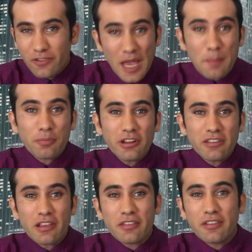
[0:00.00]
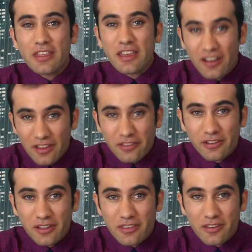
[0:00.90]
well, that brings us to the other
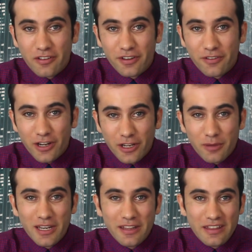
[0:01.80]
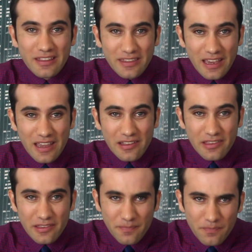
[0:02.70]
conservative argument in this
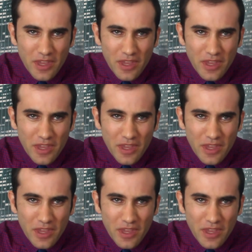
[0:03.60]
case.